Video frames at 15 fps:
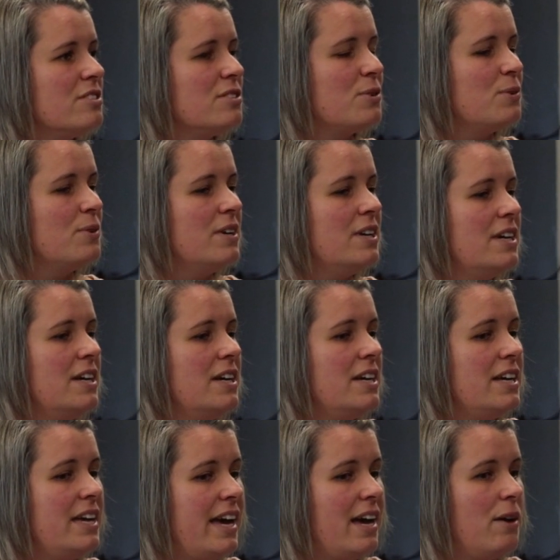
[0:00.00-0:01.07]
So
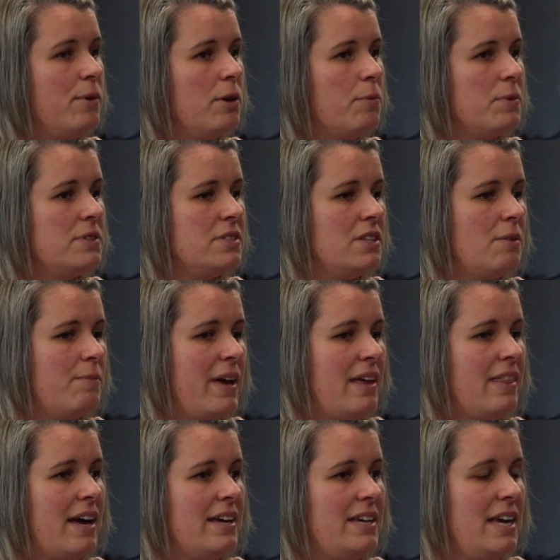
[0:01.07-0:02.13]
yeah, we opened in the May
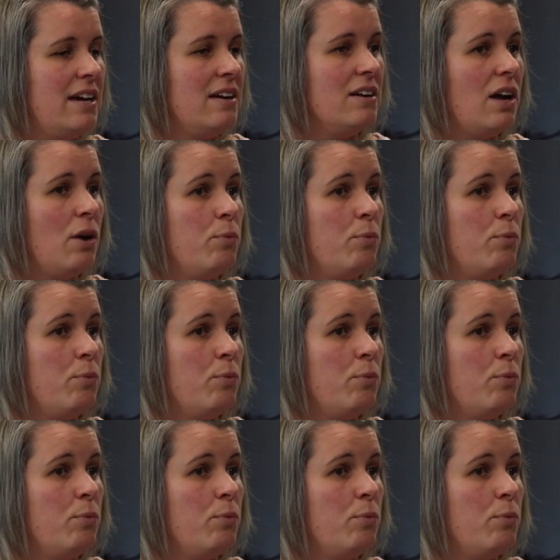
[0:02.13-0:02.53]
that year,